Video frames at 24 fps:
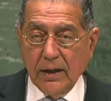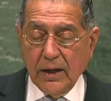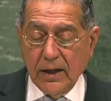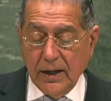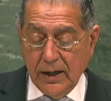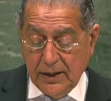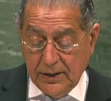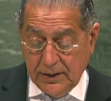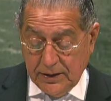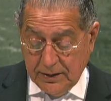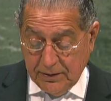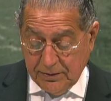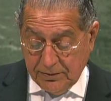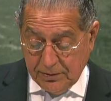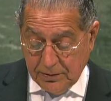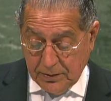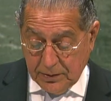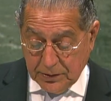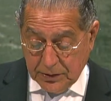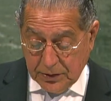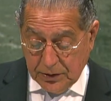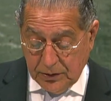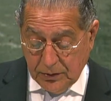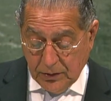in
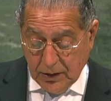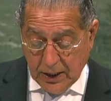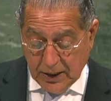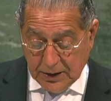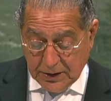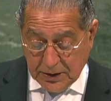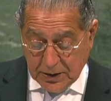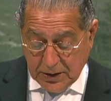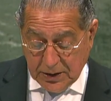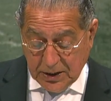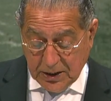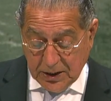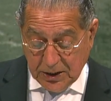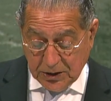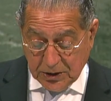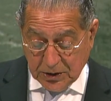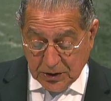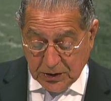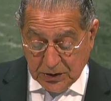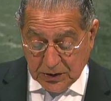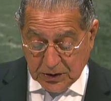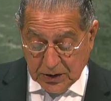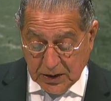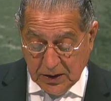different United
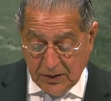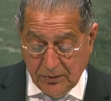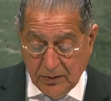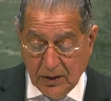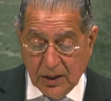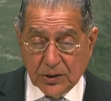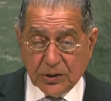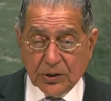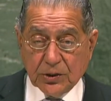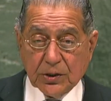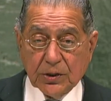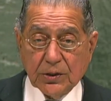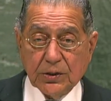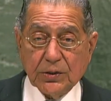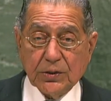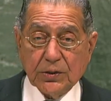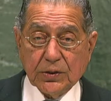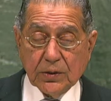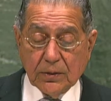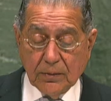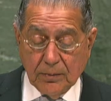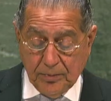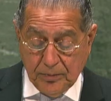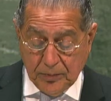Nations conventions,
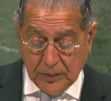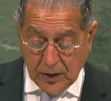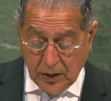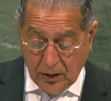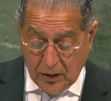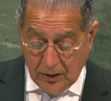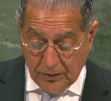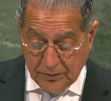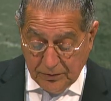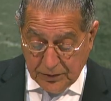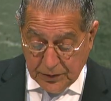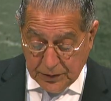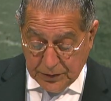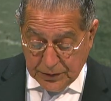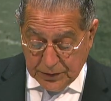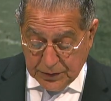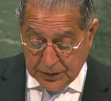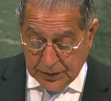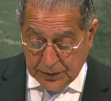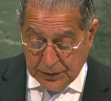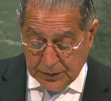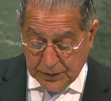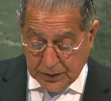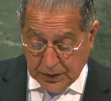
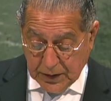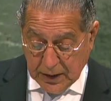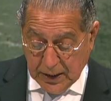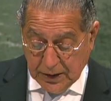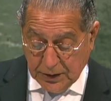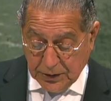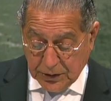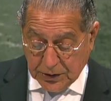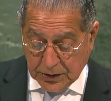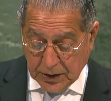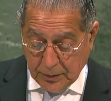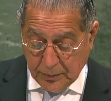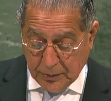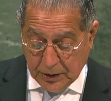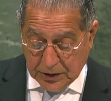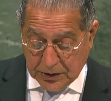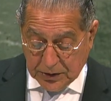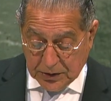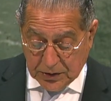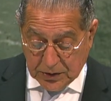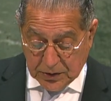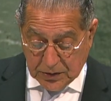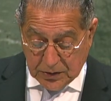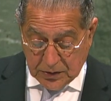conferences, and
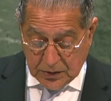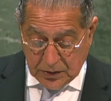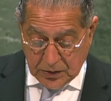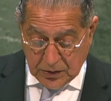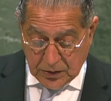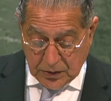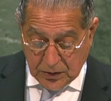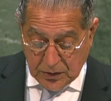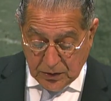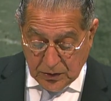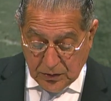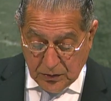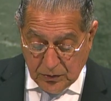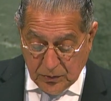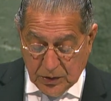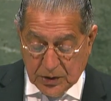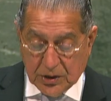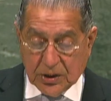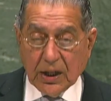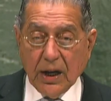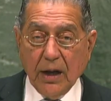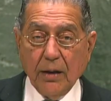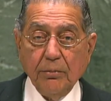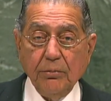summits,
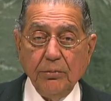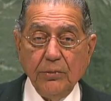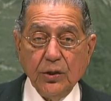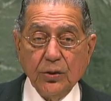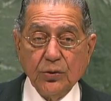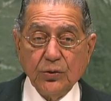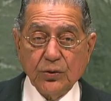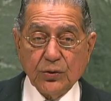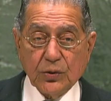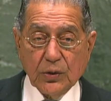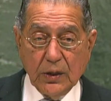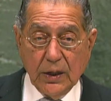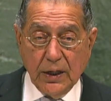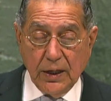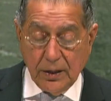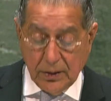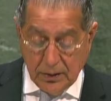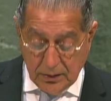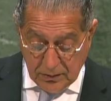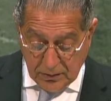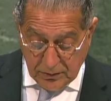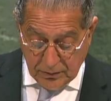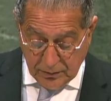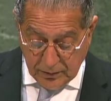which are mutually
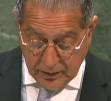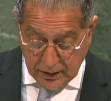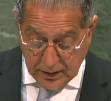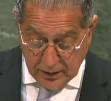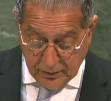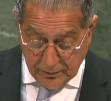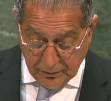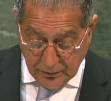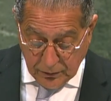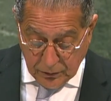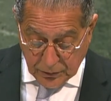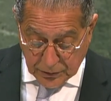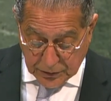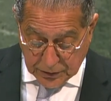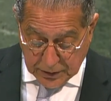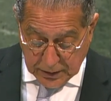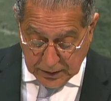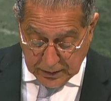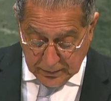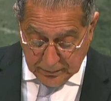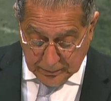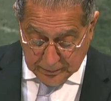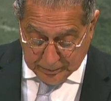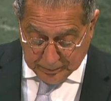reinforcing.